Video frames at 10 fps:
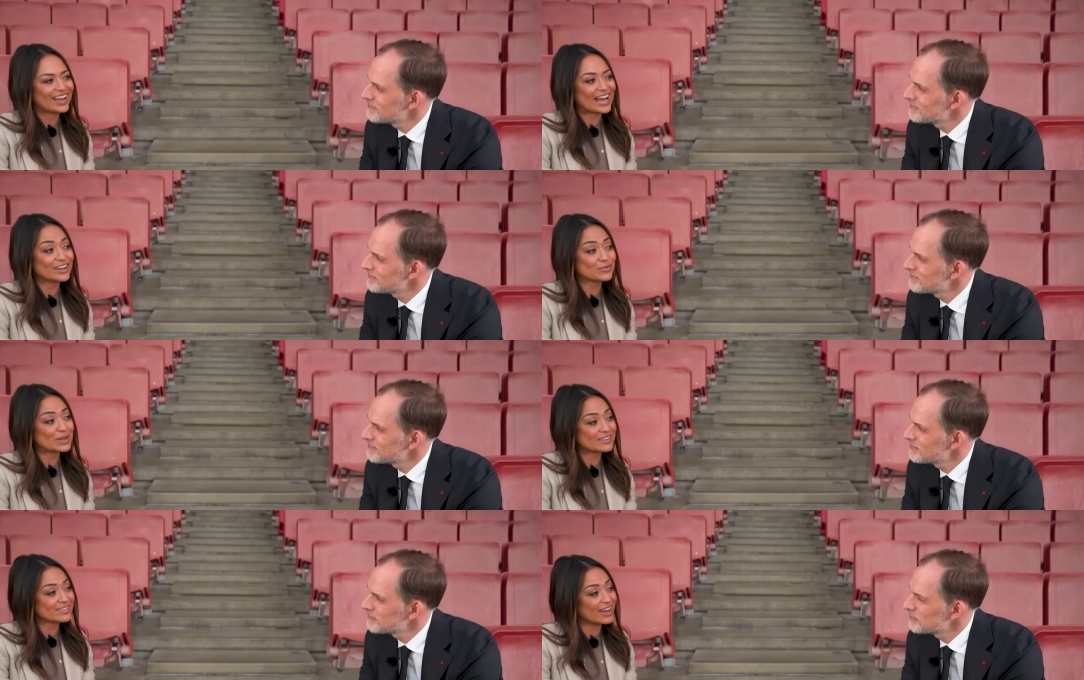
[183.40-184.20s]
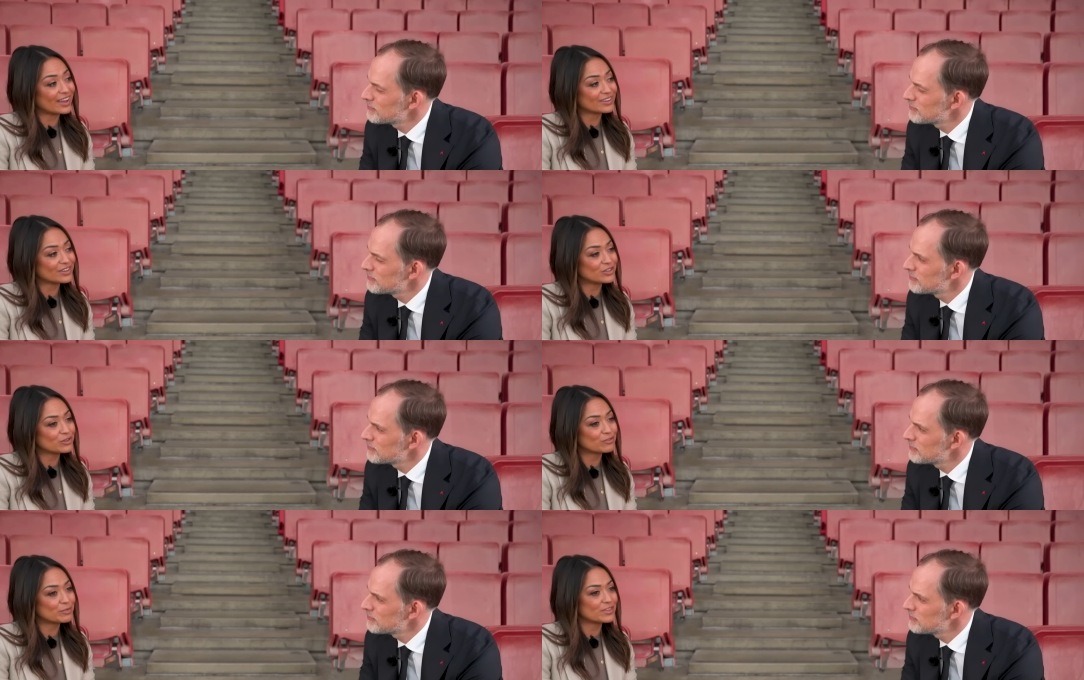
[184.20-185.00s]
Speaker 1: And as well as that,
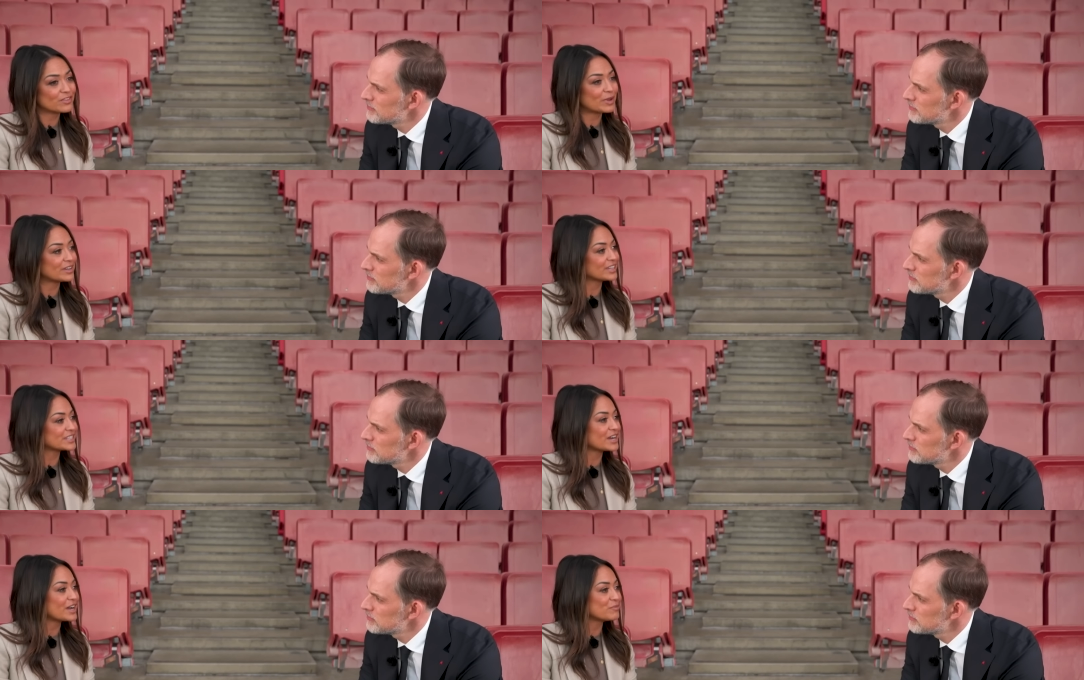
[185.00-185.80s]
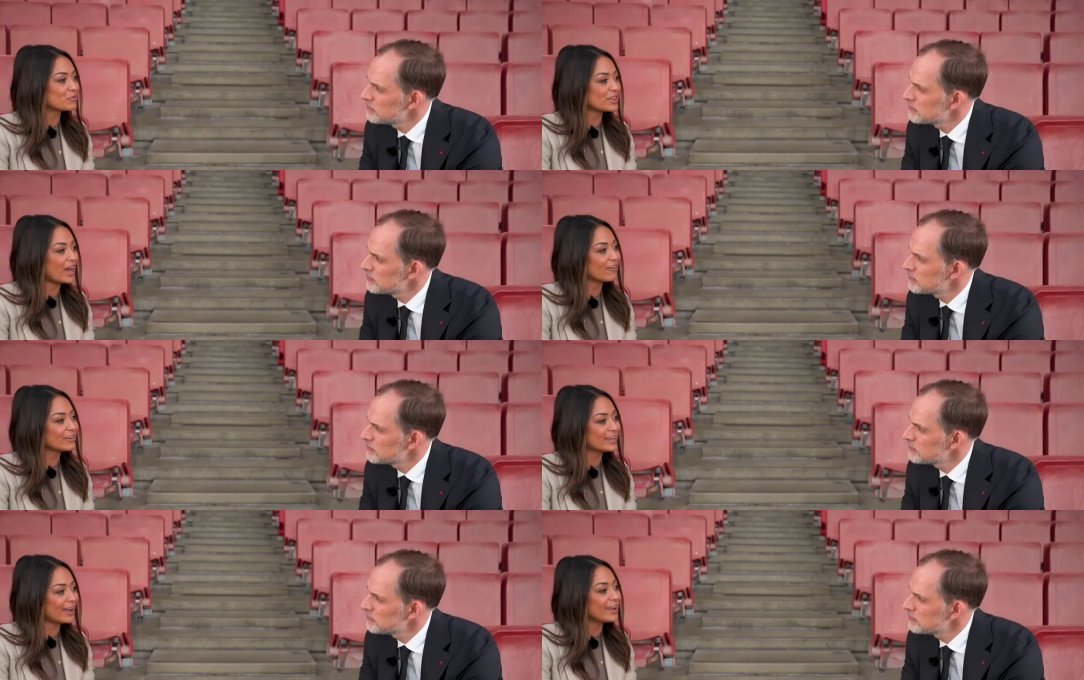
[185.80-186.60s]
you've been spending time with
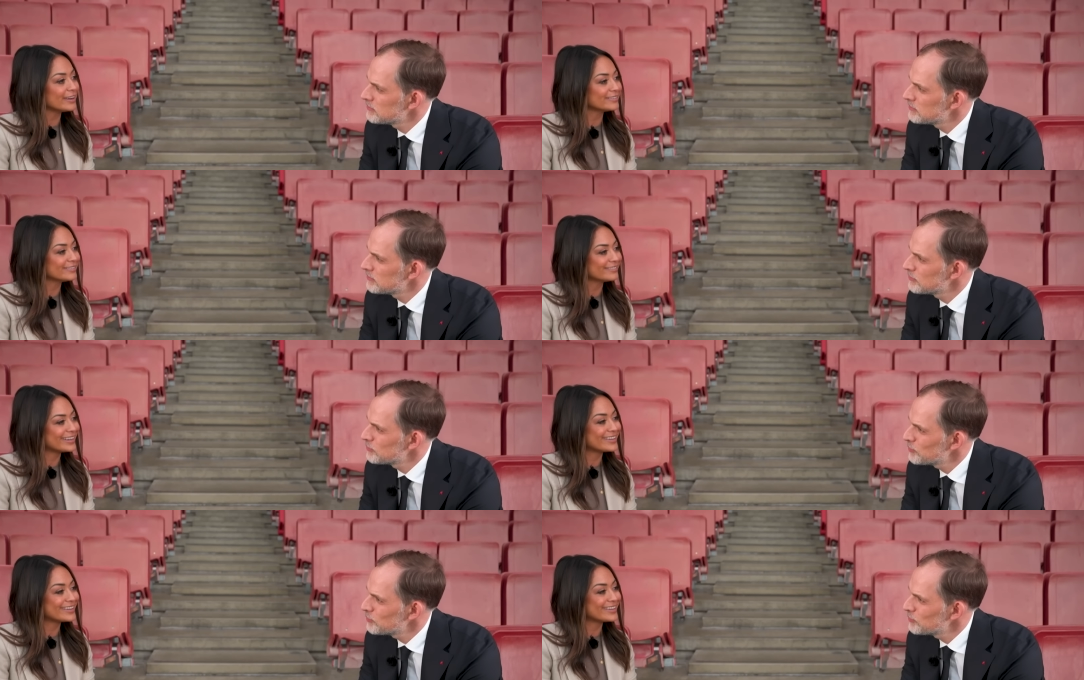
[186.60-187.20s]
Harry Kane.